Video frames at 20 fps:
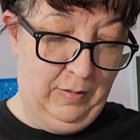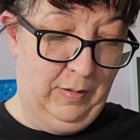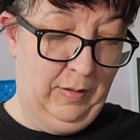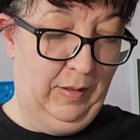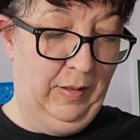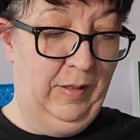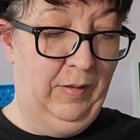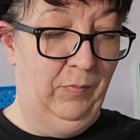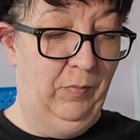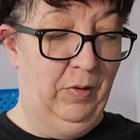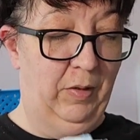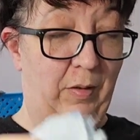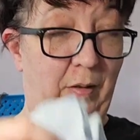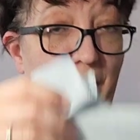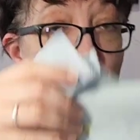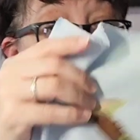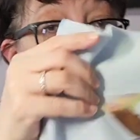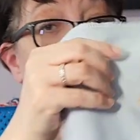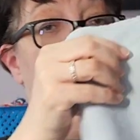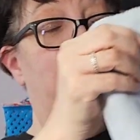and went
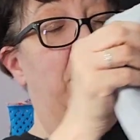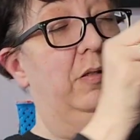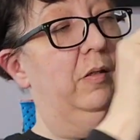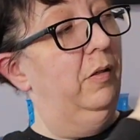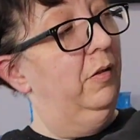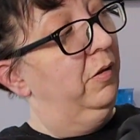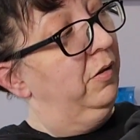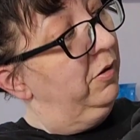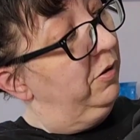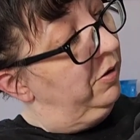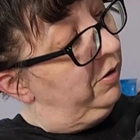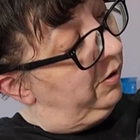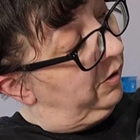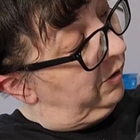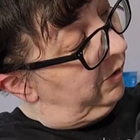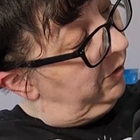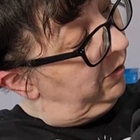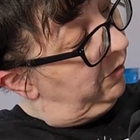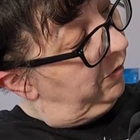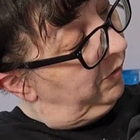on
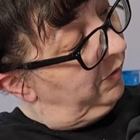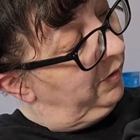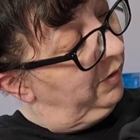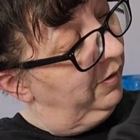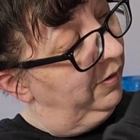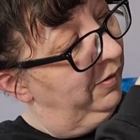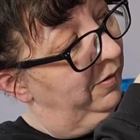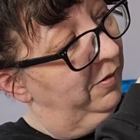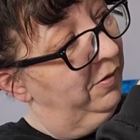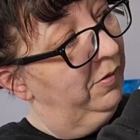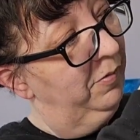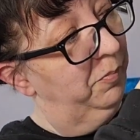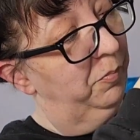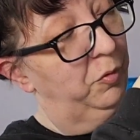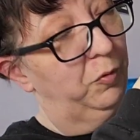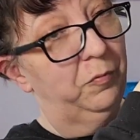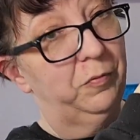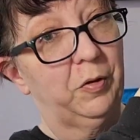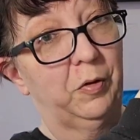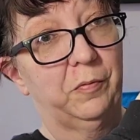to the,
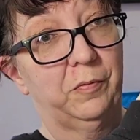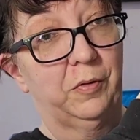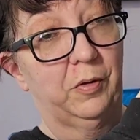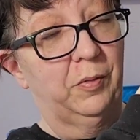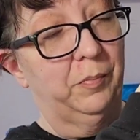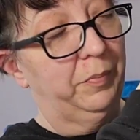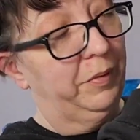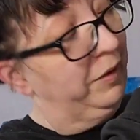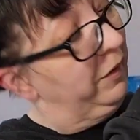moved over a bit